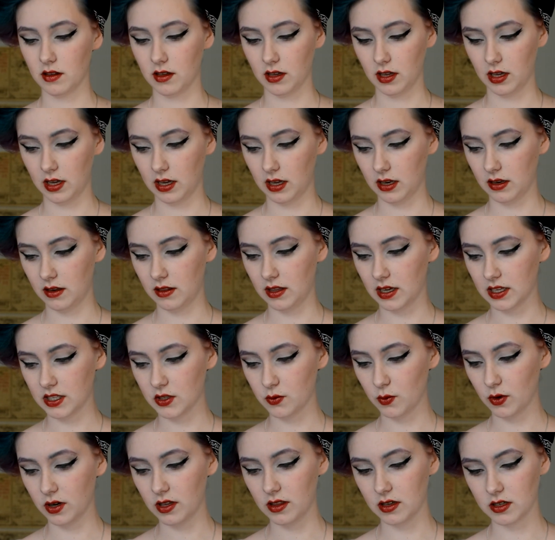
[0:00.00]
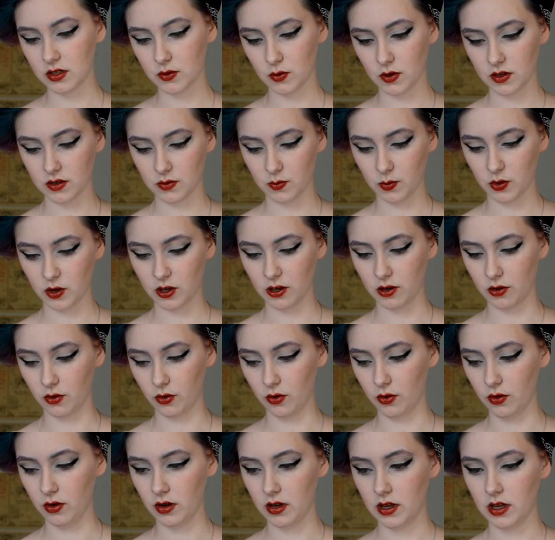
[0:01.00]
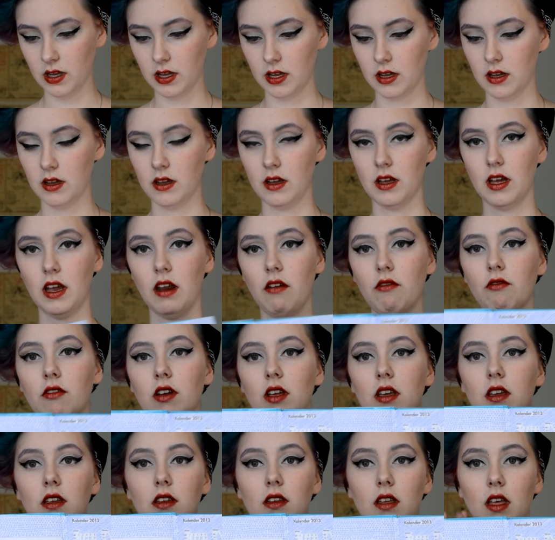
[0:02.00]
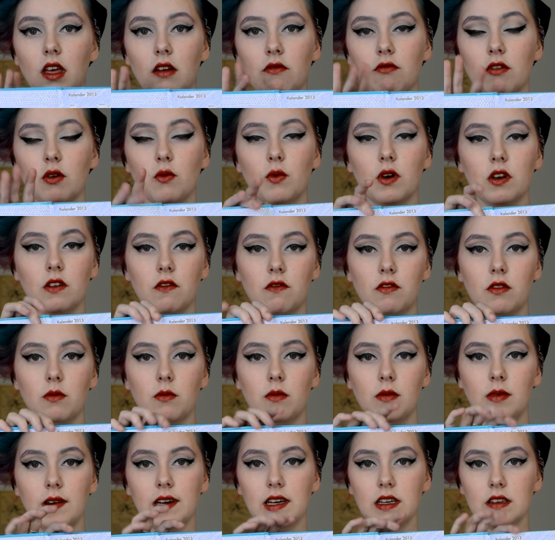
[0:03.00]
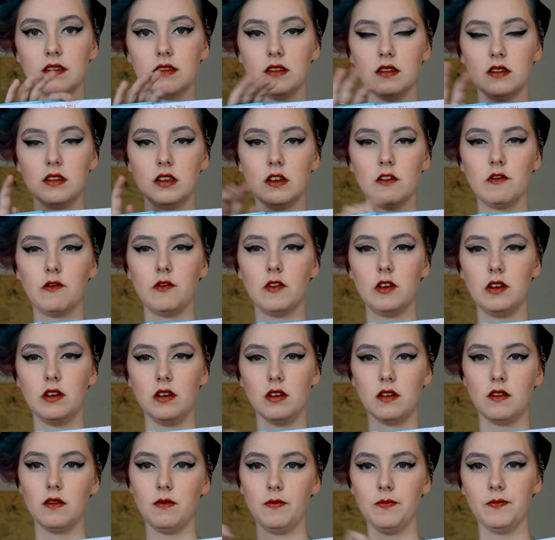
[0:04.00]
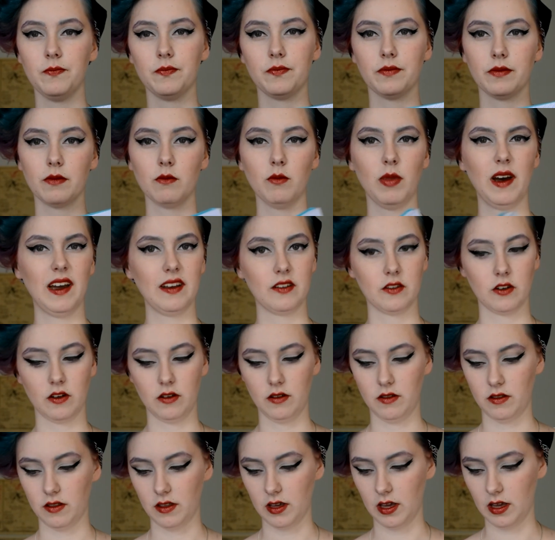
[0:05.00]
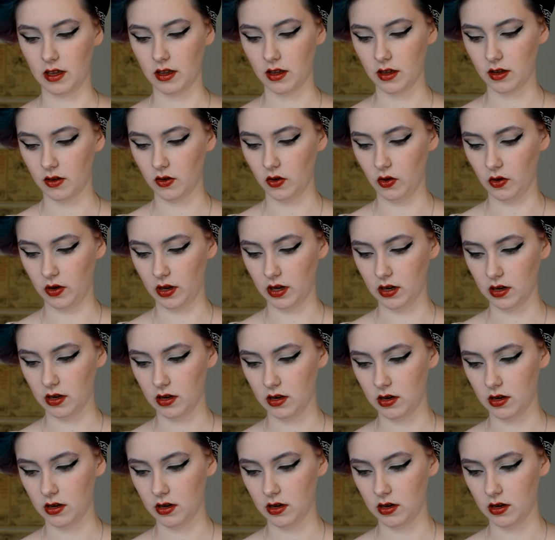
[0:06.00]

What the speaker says: And that's why this one is pretty cool. Every one of them has a different pattern thing on it,